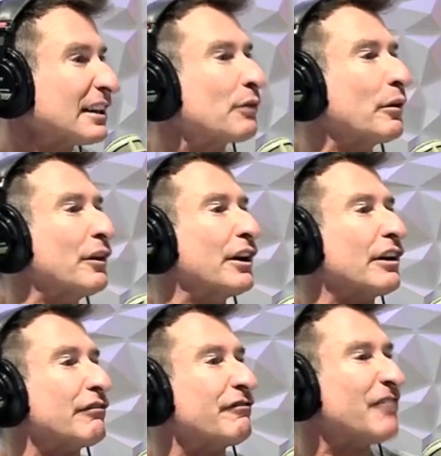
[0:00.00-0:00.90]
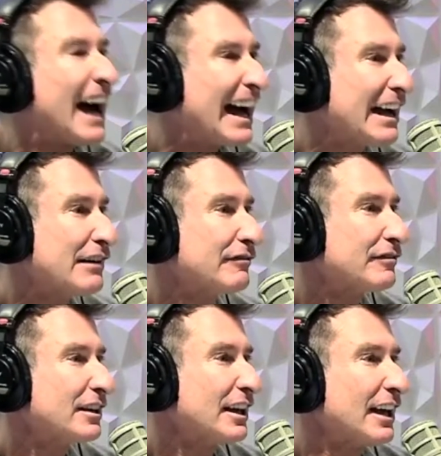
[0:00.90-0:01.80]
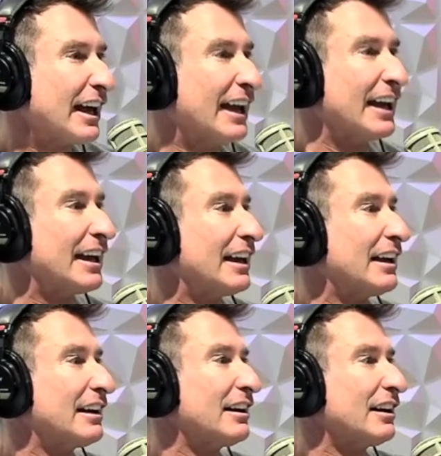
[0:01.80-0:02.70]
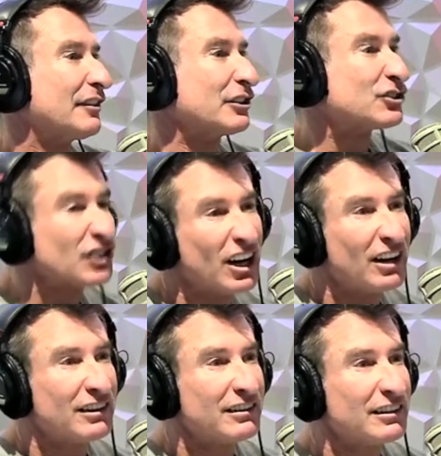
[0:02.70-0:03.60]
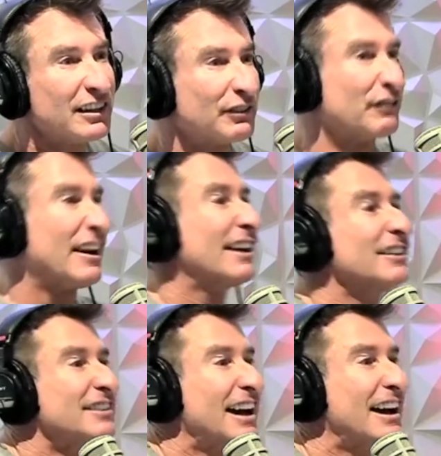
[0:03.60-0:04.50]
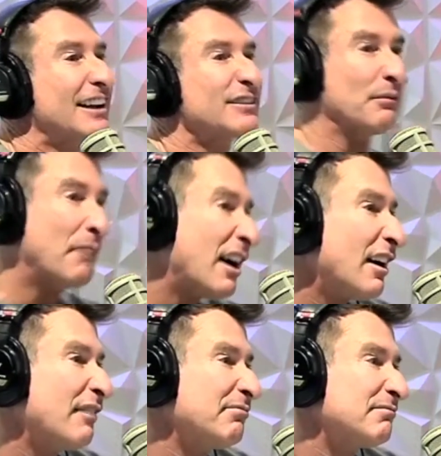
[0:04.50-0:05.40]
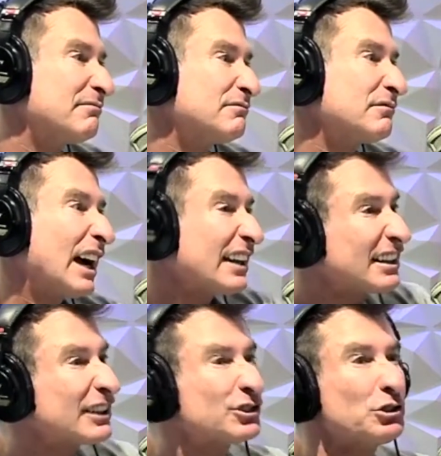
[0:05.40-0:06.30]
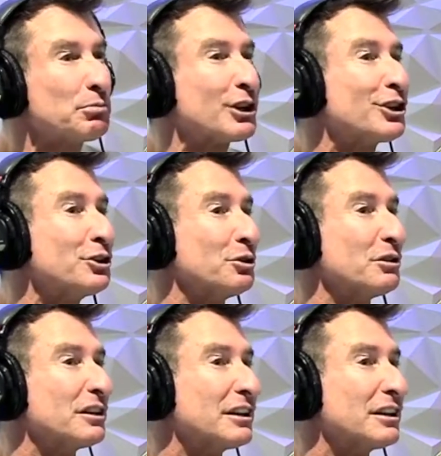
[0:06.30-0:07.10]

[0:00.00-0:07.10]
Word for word: Like when they're five and the son gives a Valentine to mom. I think that's super cute. It